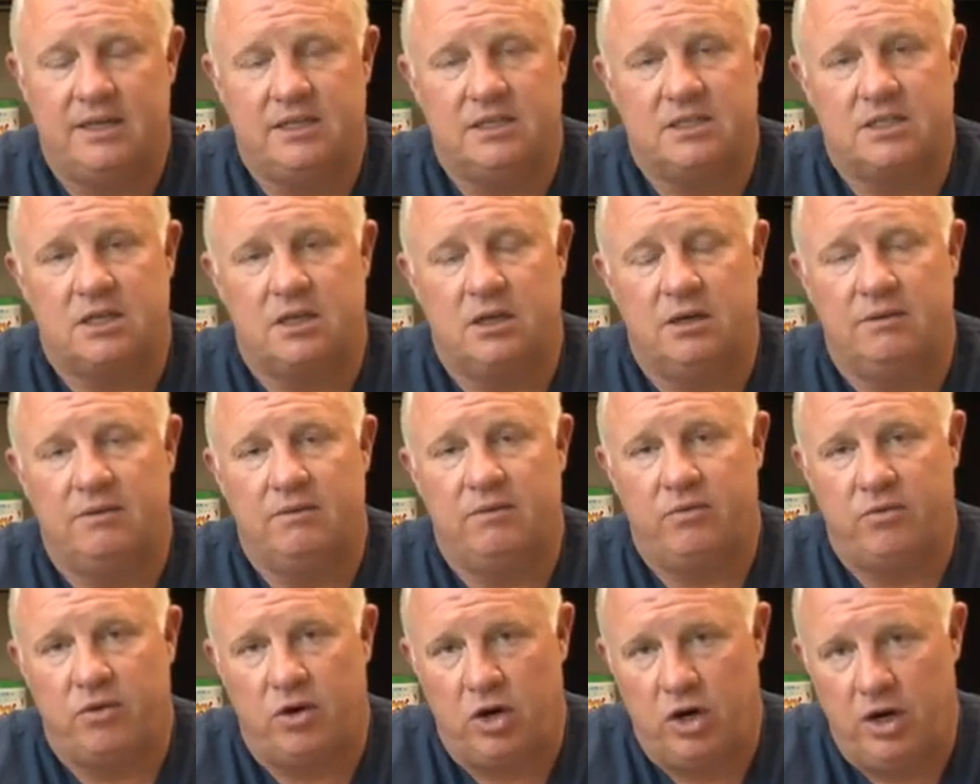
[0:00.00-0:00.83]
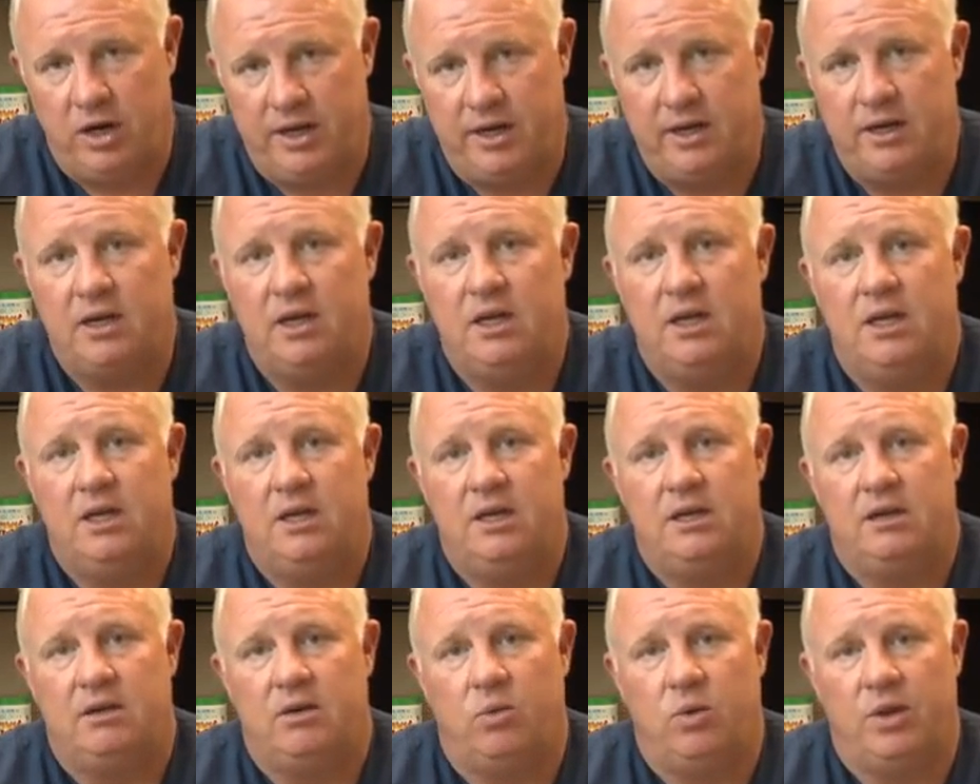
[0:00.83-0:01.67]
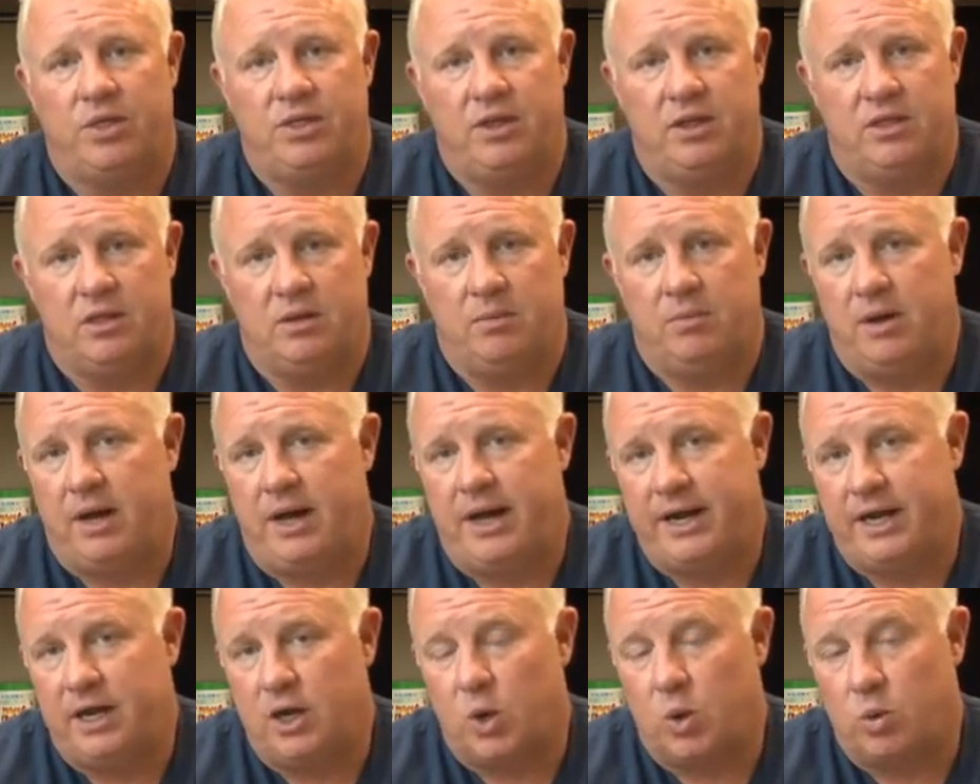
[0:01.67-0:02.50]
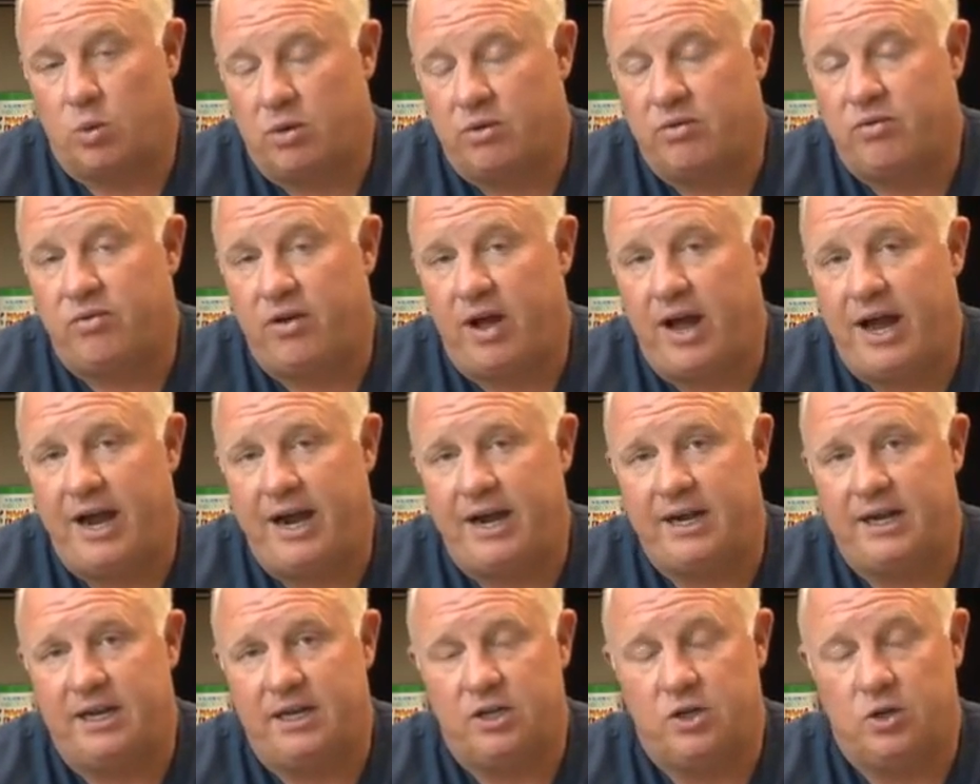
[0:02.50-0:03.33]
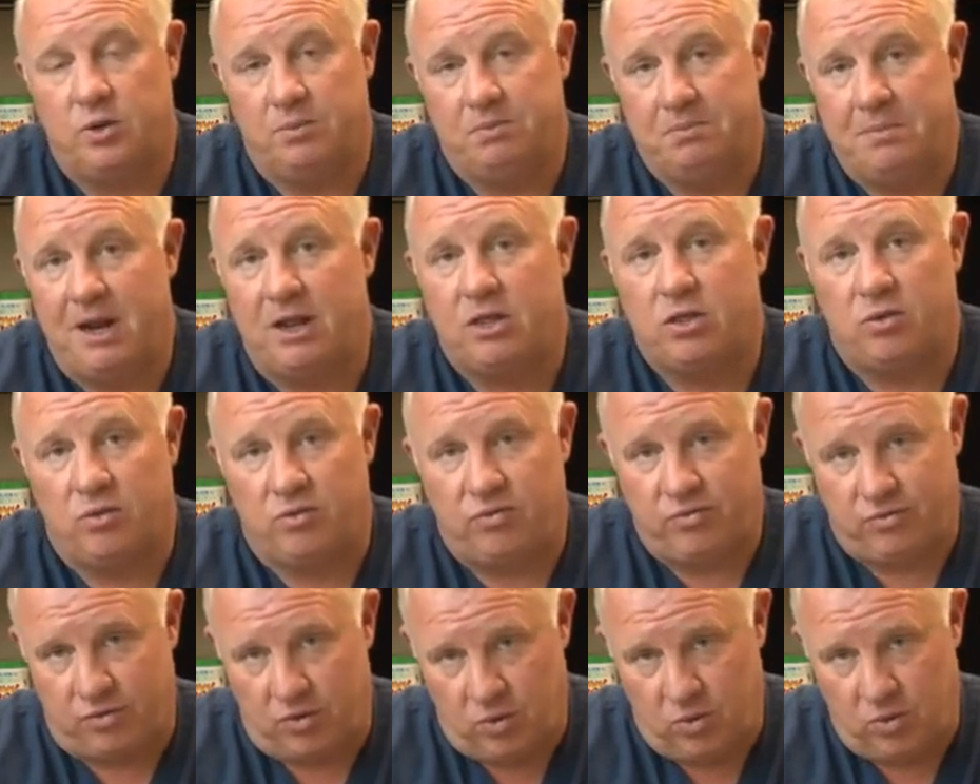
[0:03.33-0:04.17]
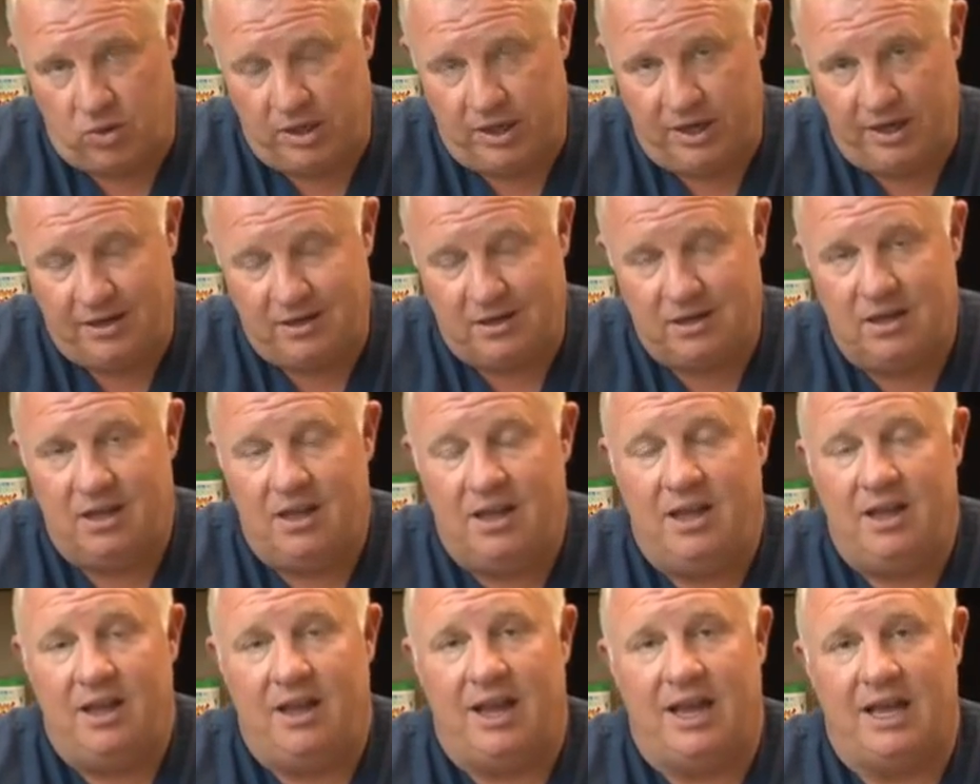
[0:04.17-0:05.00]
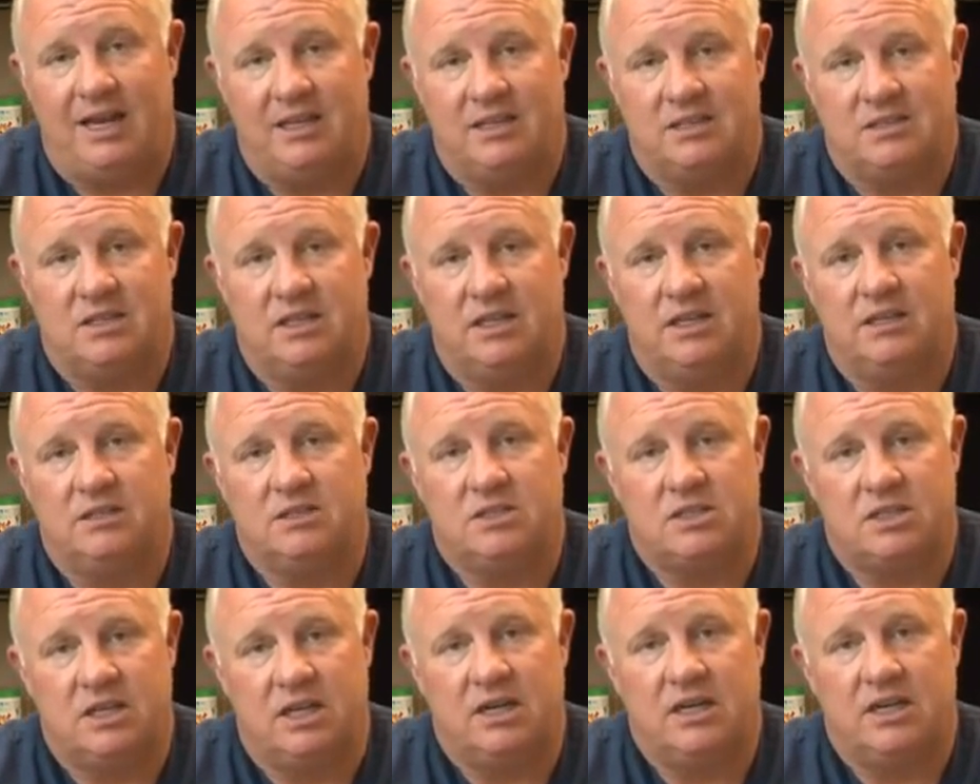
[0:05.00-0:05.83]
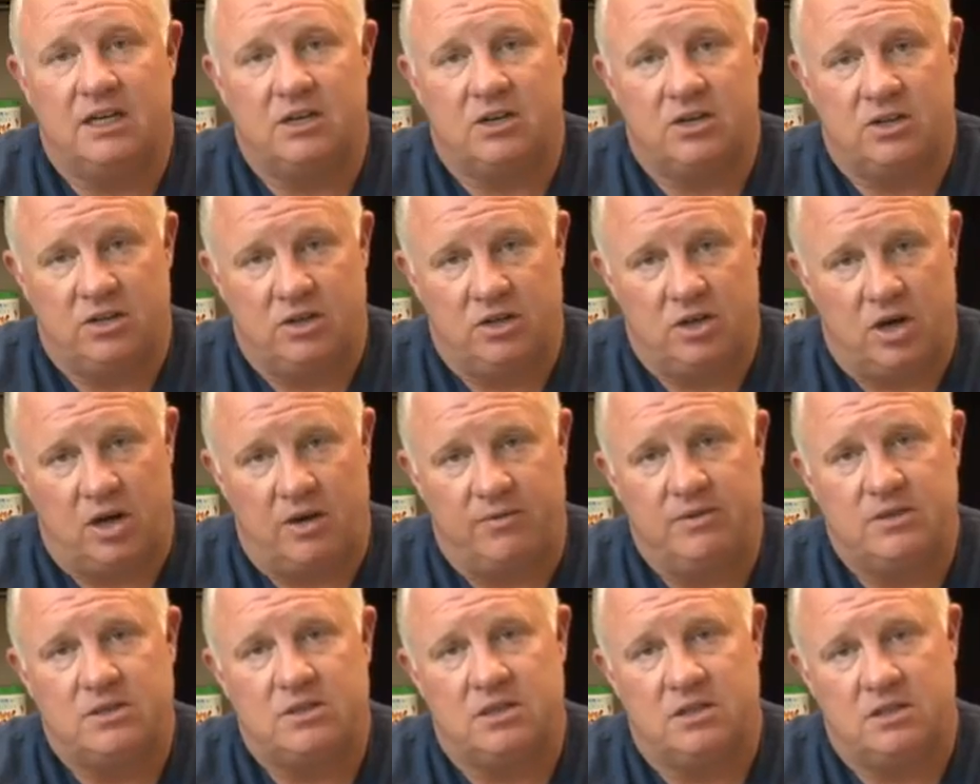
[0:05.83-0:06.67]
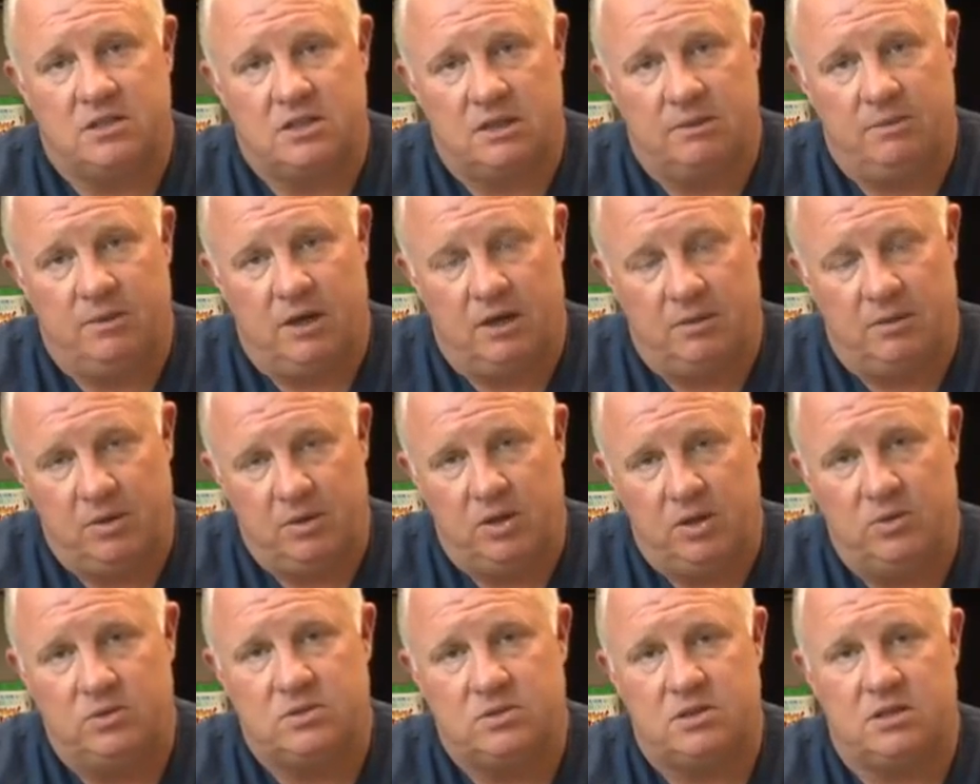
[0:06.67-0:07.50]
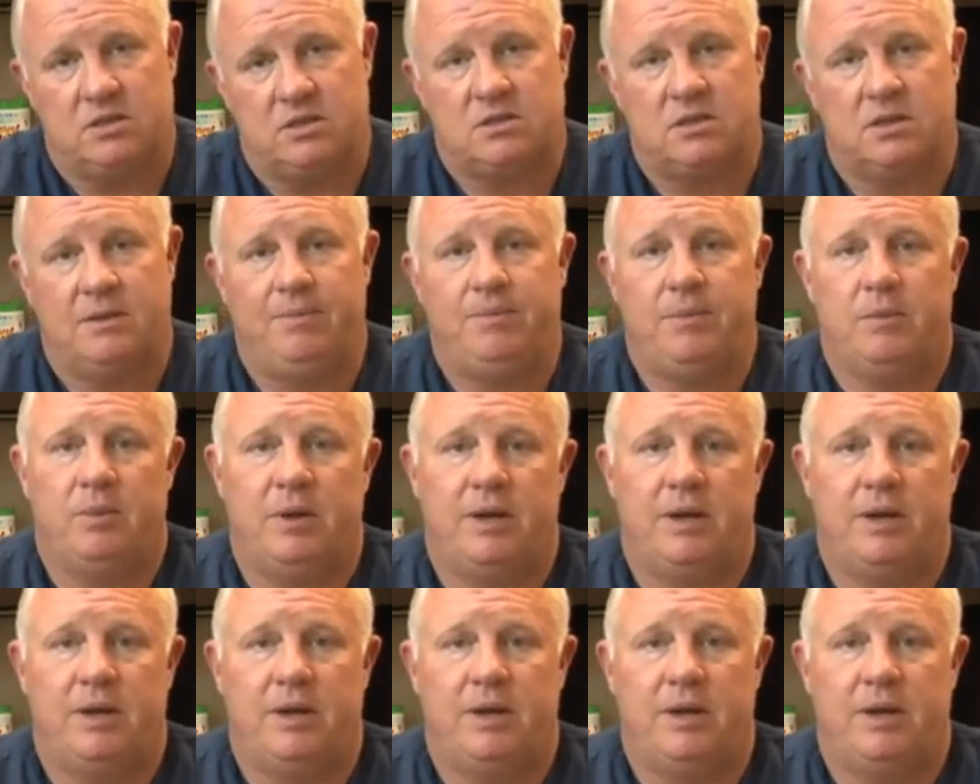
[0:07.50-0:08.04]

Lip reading: It is converted within the body or refined into methylfolate and is then sent into the nervous system and immune system.